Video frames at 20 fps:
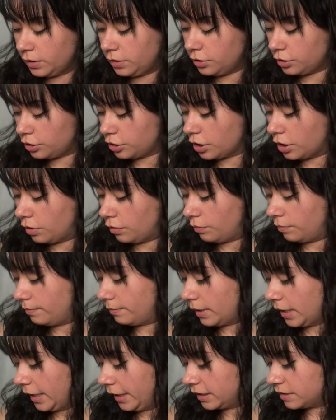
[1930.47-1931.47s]
So
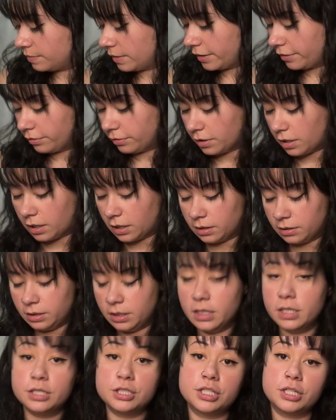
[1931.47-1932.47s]
my ex-mother-in-law,
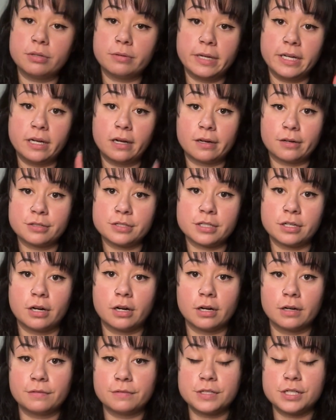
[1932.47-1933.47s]
she already got her
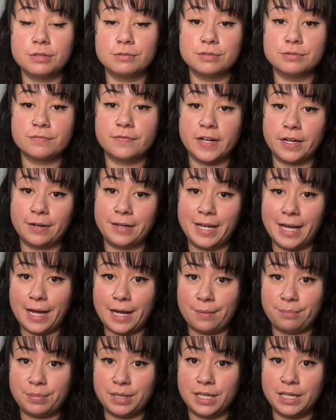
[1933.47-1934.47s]
scarf. She was very
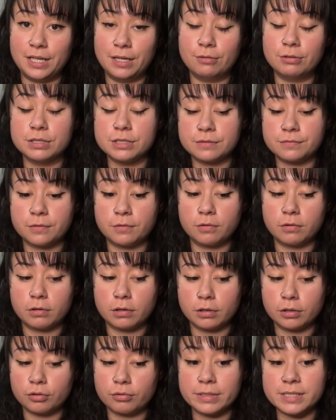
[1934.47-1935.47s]
happy. It was
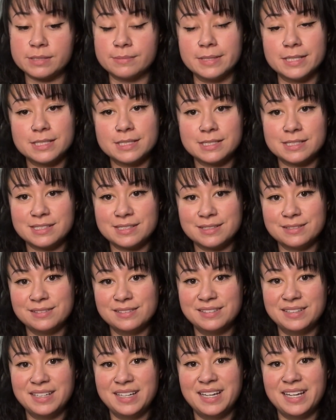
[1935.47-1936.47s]
for Christmas,
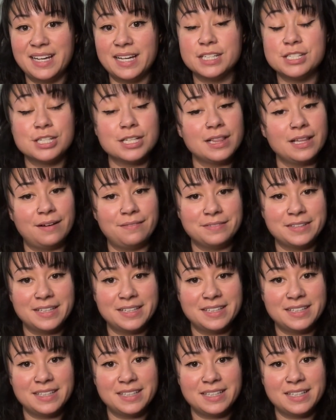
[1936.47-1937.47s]
and she loved
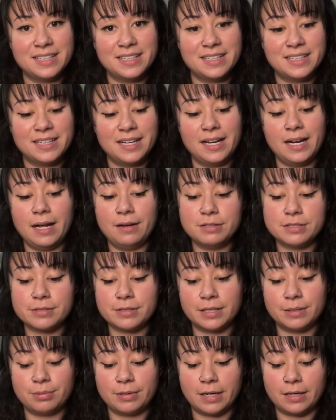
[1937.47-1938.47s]
it. And I was
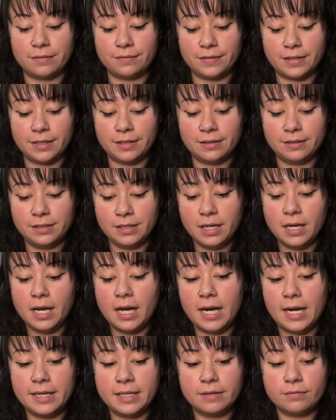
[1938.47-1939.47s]
really proud of it.
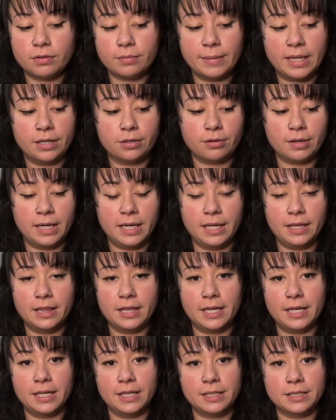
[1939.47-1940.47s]
I'd never made her
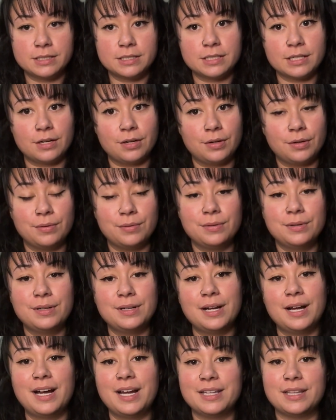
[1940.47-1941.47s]
anything, so
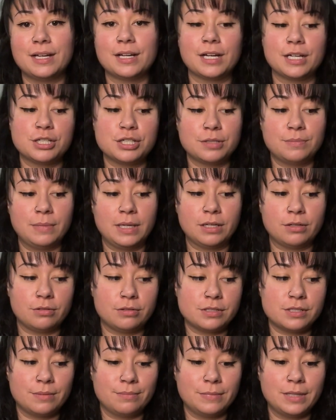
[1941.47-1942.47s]
I thought I should make her
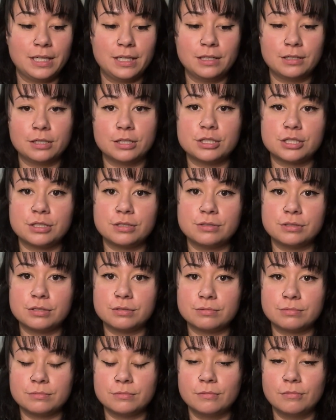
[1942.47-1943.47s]
something because she
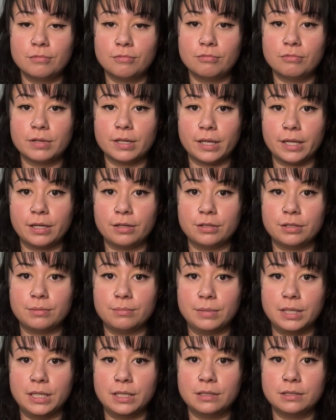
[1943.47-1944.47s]
was really good to
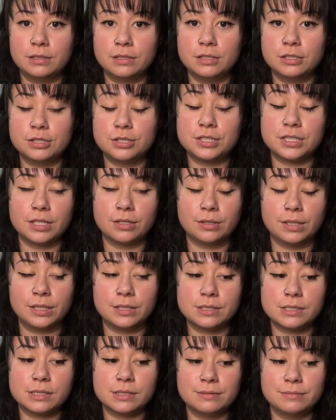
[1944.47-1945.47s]
me. She still
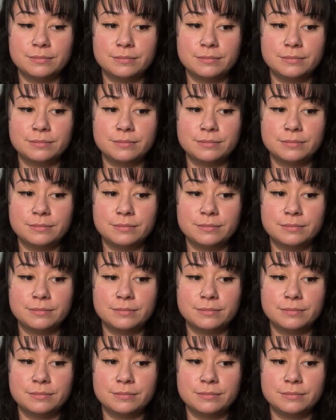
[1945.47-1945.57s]
is.